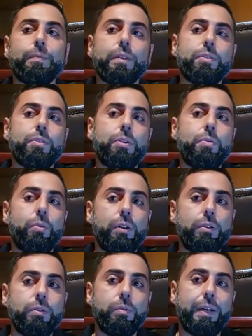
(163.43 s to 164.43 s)
So you want
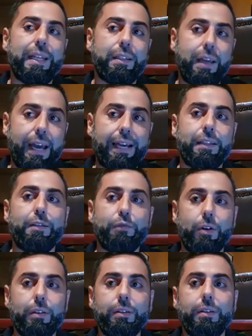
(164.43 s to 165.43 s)
to get active
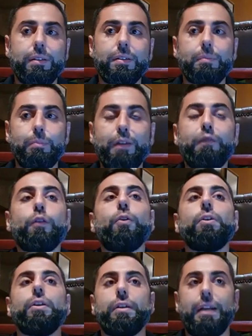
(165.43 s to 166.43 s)
on this
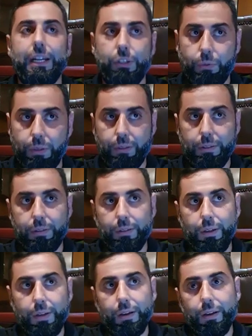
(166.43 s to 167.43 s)
before you graduate.
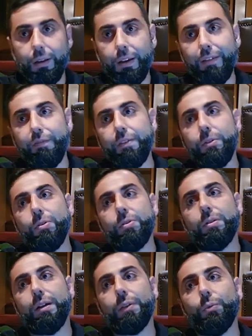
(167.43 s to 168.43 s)
If you
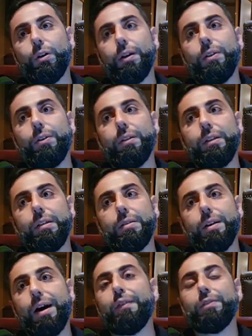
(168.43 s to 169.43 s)
start working on
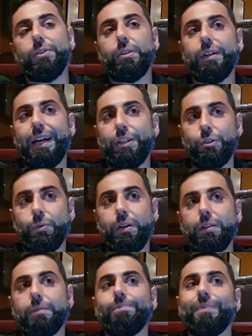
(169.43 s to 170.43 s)
this after you
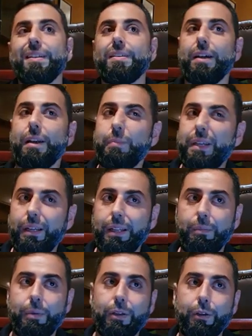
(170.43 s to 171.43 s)
graduate, it's going to be a
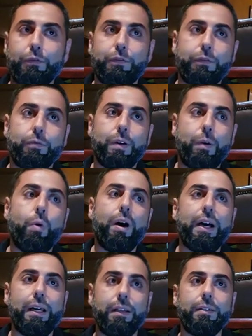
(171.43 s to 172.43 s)
little bit of a
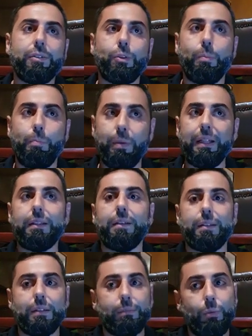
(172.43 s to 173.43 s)
while to build
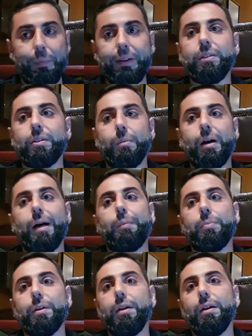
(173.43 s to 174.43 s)
this momentum up
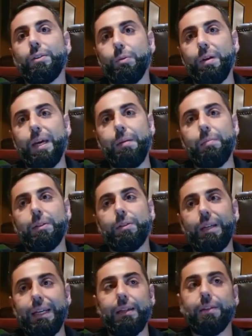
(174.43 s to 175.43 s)
to be able to
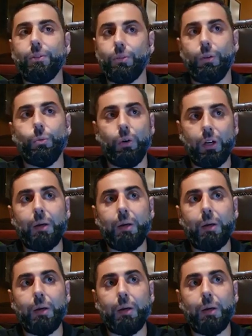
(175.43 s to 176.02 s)
get into the work.